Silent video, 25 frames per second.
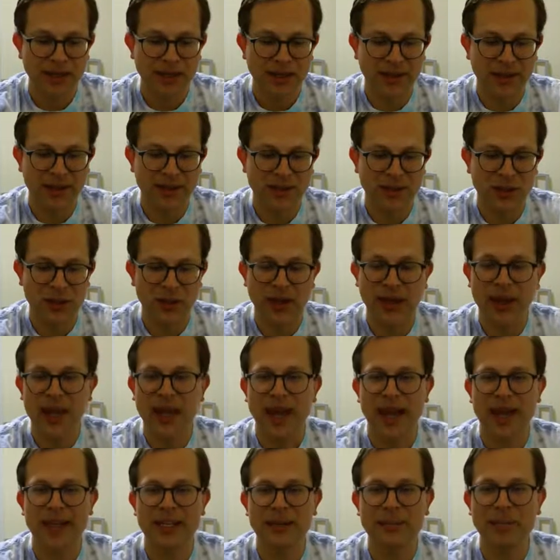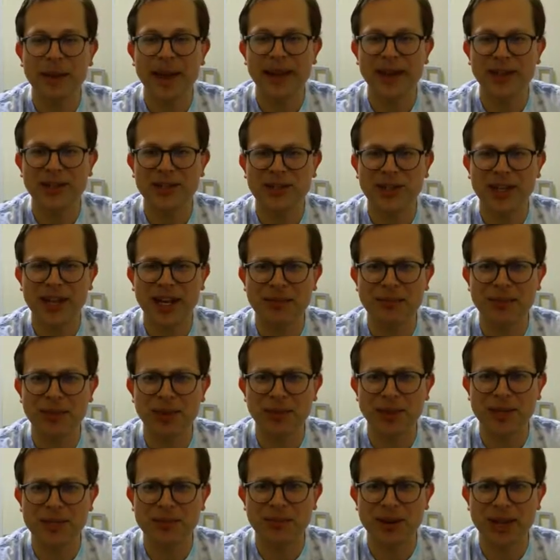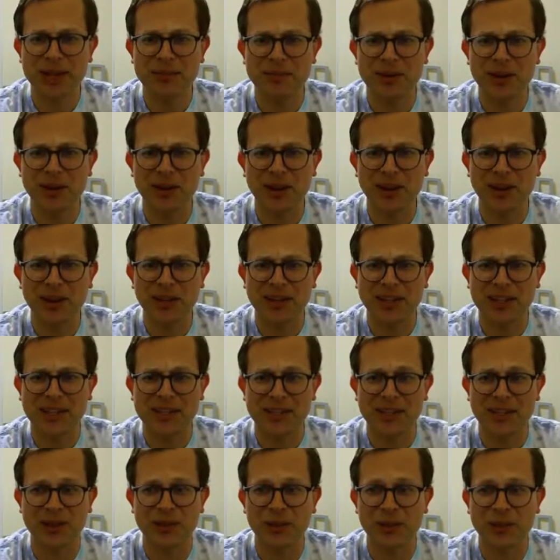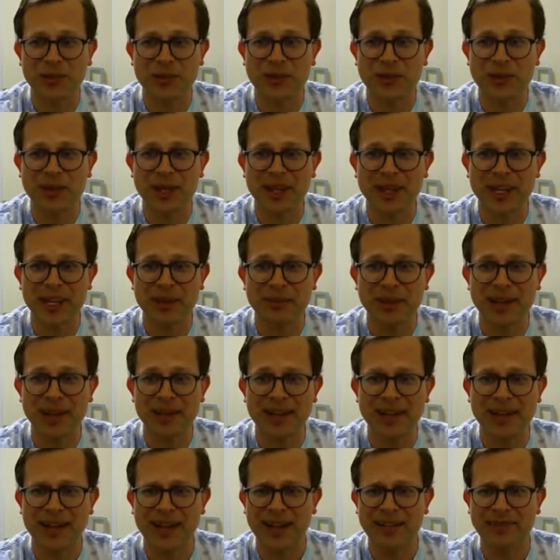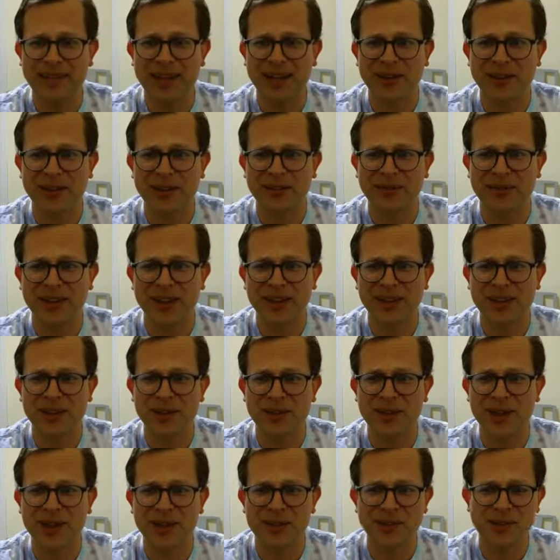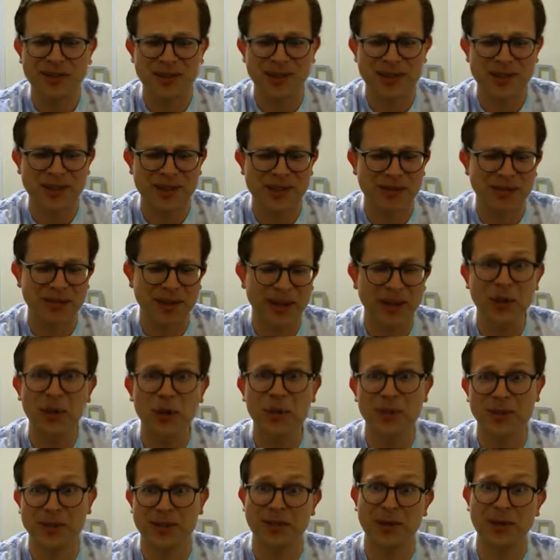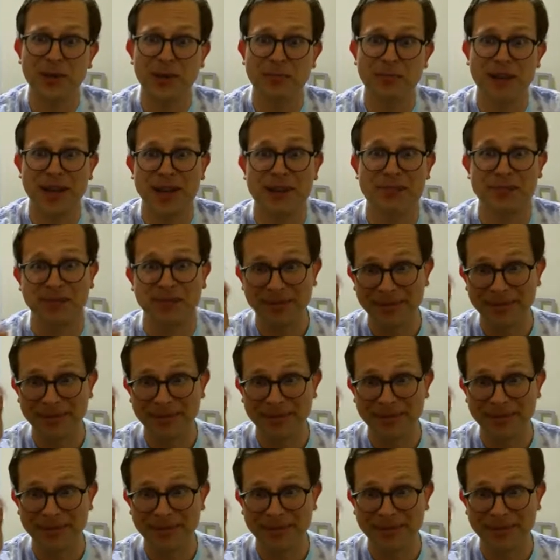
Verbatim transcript: Let's do it. I debated should I pull this pipe at all because the gold zucchini might not have that good value either since they're bit. Oh, it's a gold pipe.